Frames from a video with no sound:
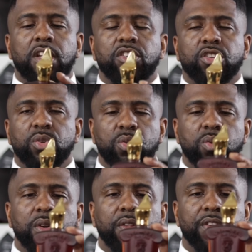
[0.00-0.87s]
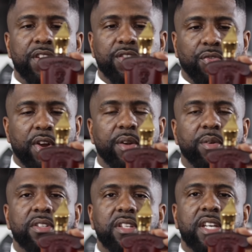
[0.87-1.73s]
to this
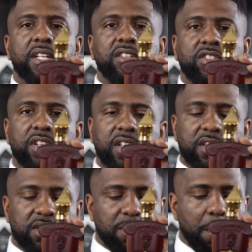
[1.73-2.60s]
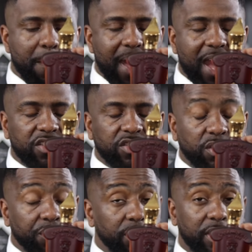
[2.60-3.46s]
fragrance. It is just
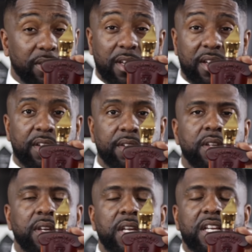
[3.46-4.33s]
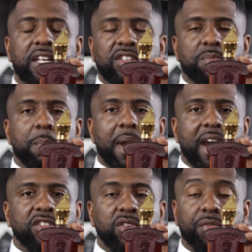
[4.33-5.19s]
masterfully done. It is
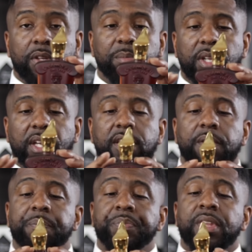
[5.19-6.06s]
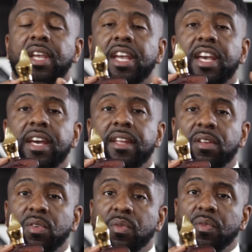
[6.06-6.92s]
masterfully blended. And
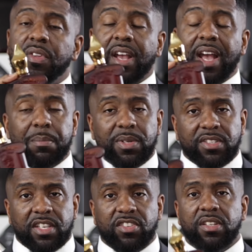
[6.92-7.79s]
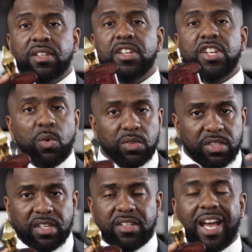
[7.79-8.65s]
the composition, the notes
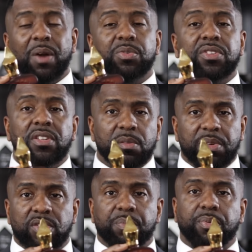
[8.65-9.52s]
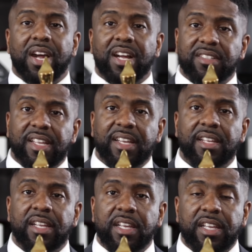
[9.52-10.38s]
in this, I was a little bit surprised that
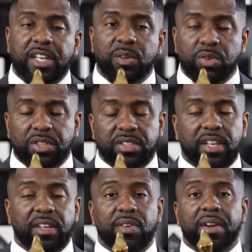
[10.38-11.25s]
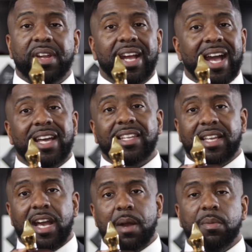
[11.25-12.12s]
it was a very highly
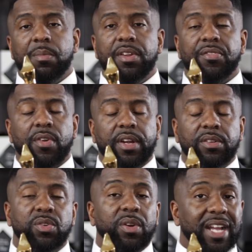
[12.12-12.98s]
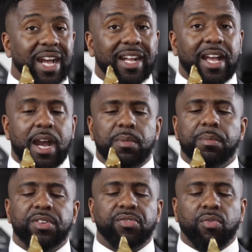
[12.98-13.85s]
complimented fragrance, or it got
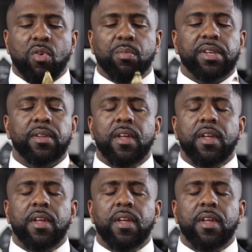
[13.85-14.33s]
compliments for me,